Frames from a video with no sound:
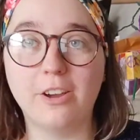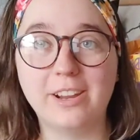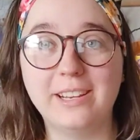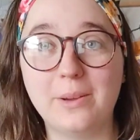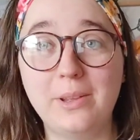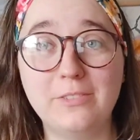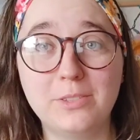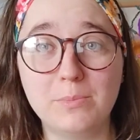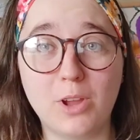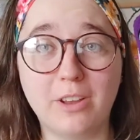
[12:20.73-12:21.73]
Alright, now we
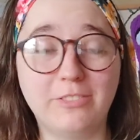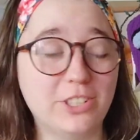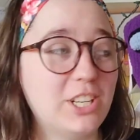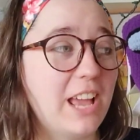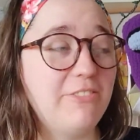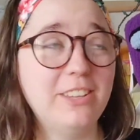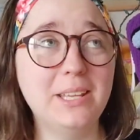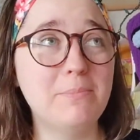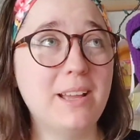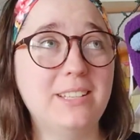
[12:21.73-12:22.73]
have some nonfiction. I feel
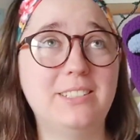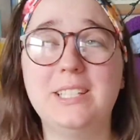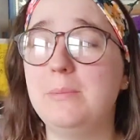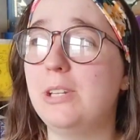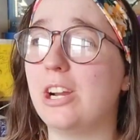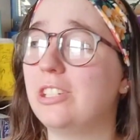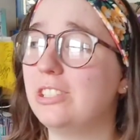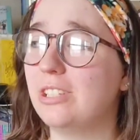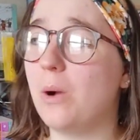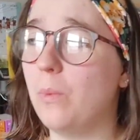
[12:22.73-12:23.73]
like my T B R
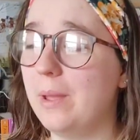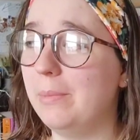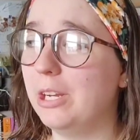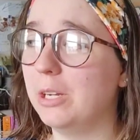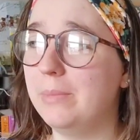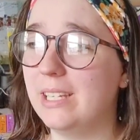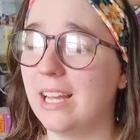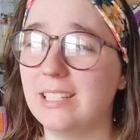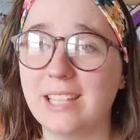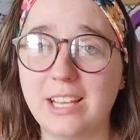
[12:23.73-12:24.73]
just got way bigger
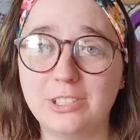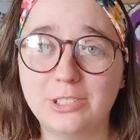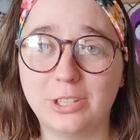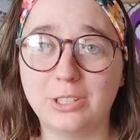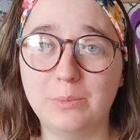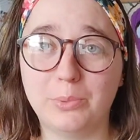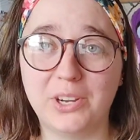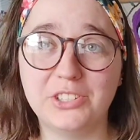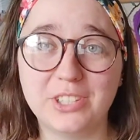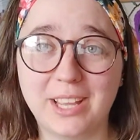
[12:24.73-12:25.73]
because I started
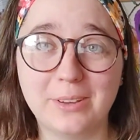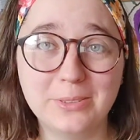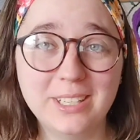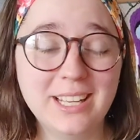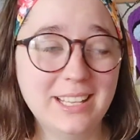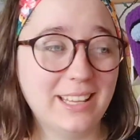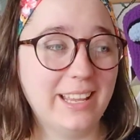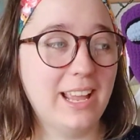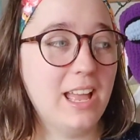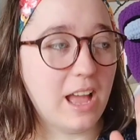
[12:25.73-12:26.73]
branching out.
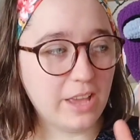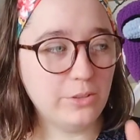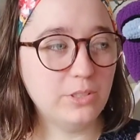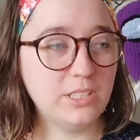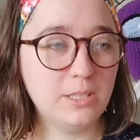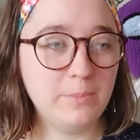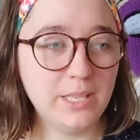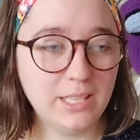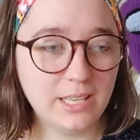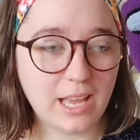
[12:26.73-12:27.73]
Like, I used to
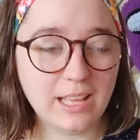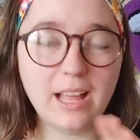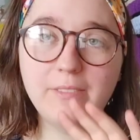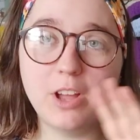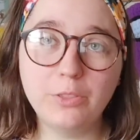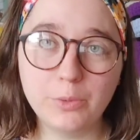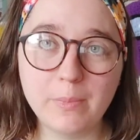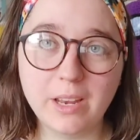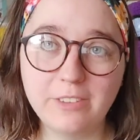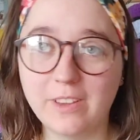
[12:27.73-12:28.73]
be, I, I've gone through
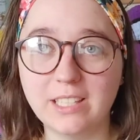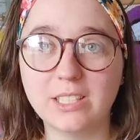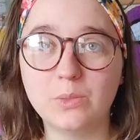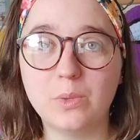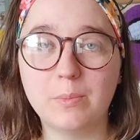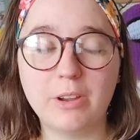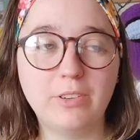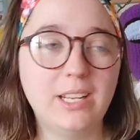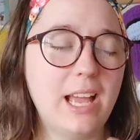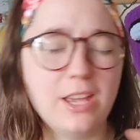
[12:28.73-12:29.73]
many phases with my
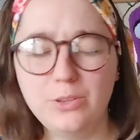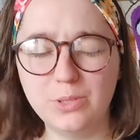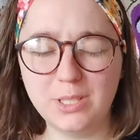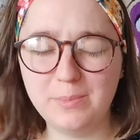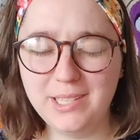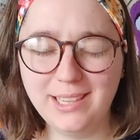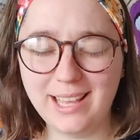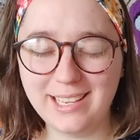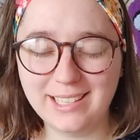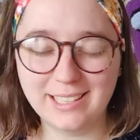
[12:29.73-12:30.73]
reading. I used to be
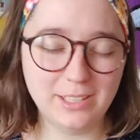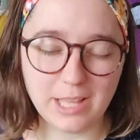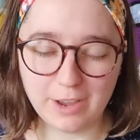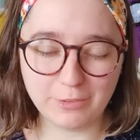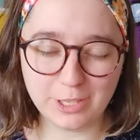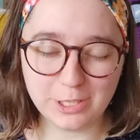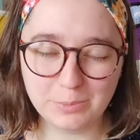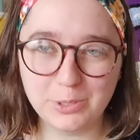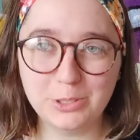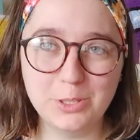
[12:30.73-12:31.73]
like every
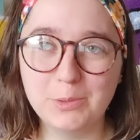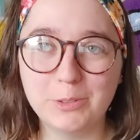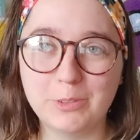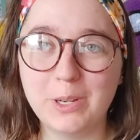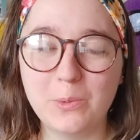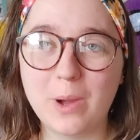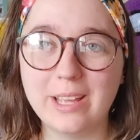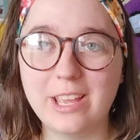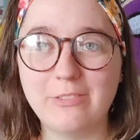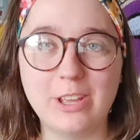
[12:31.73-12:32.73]
other booktuber reading
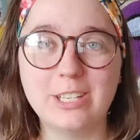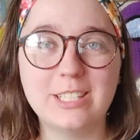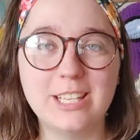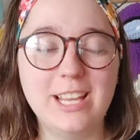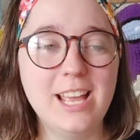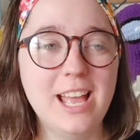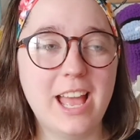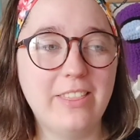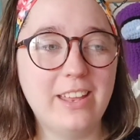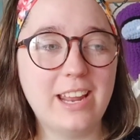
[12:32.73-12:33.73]
Y A fantasy,
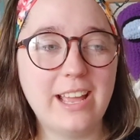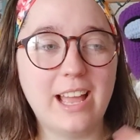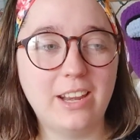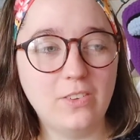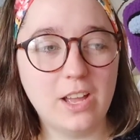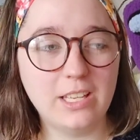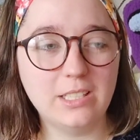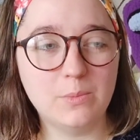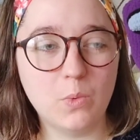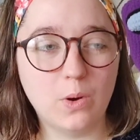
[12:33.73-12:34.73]
and then I kind of got
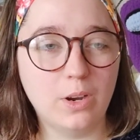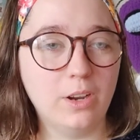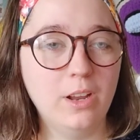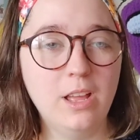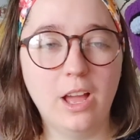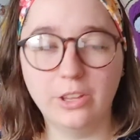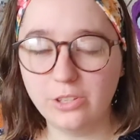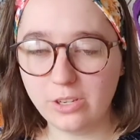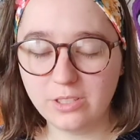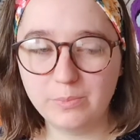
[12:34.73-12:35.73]
into more
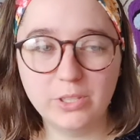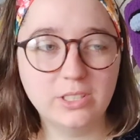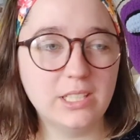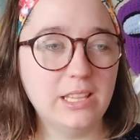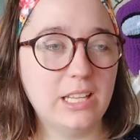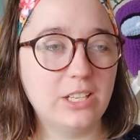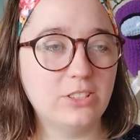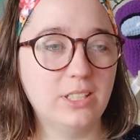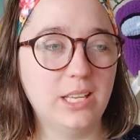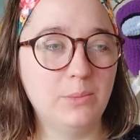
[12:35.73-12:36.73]
adult books, and then I
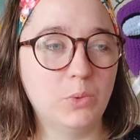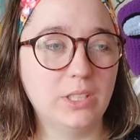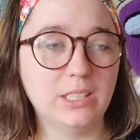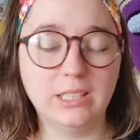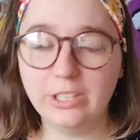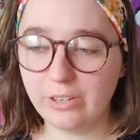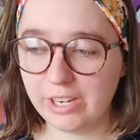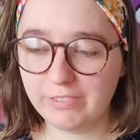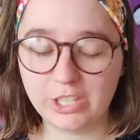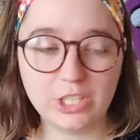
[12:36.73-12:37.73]
started getting more into
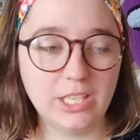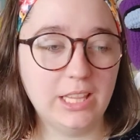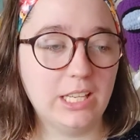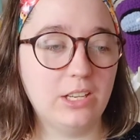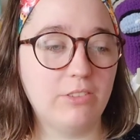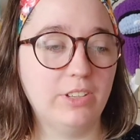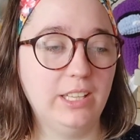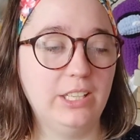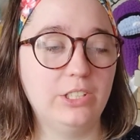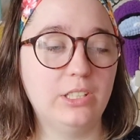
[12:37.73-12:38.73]
literary fiction, and then I got
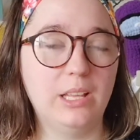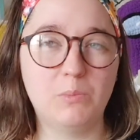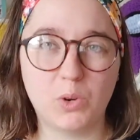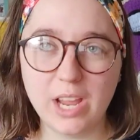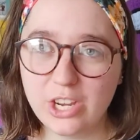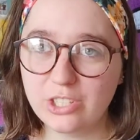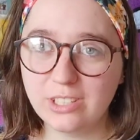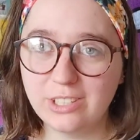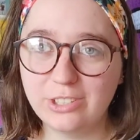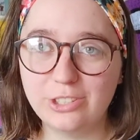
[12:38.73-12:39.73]
really into like more
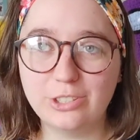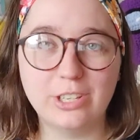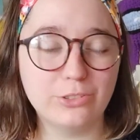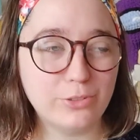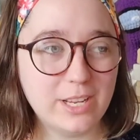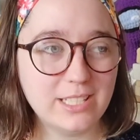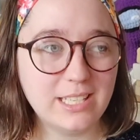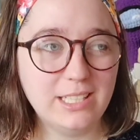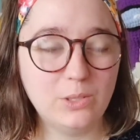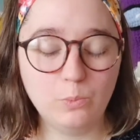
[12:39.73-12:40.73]
Asian literature and
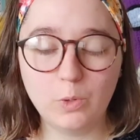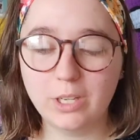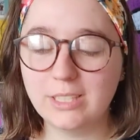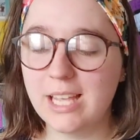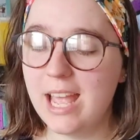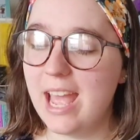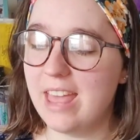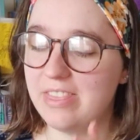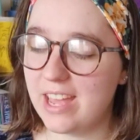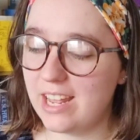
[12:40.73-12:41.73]
translated works,
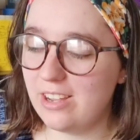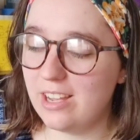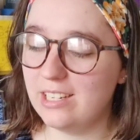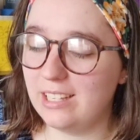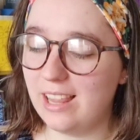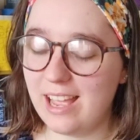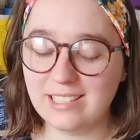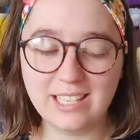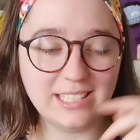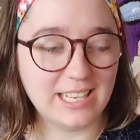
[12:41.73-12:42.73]
and then I got into
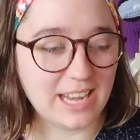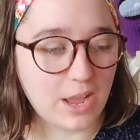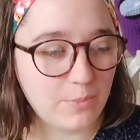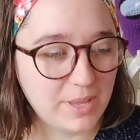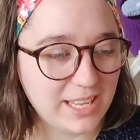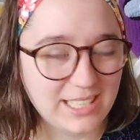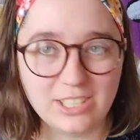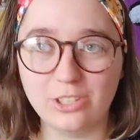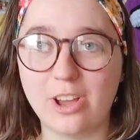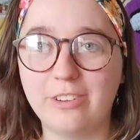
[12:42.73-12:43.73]
classics, and now I'm getting
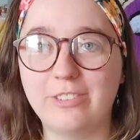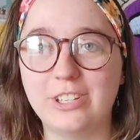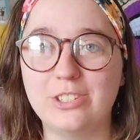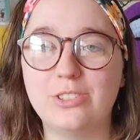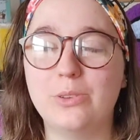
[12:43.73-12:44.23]
into nonfiction.